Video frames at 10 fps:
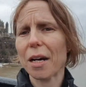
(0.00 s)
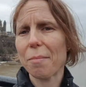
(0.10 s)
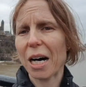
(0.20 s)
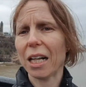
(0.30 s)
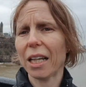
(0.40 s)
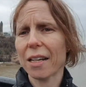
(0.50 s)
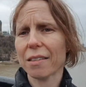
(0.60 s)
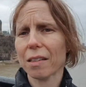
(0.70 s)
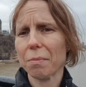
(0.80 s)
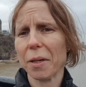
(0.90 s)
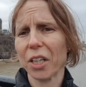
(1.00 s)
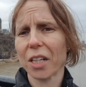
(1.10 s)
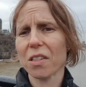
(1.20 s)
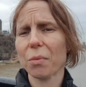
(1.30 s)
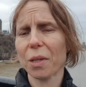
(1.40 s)
Amal has
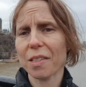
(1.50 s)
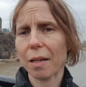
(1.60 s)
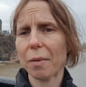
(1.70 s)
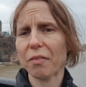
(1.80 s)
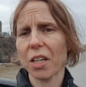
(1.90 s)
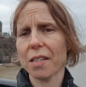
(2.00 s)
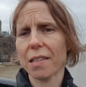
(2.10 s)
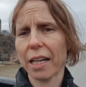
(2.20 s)
experience with some of these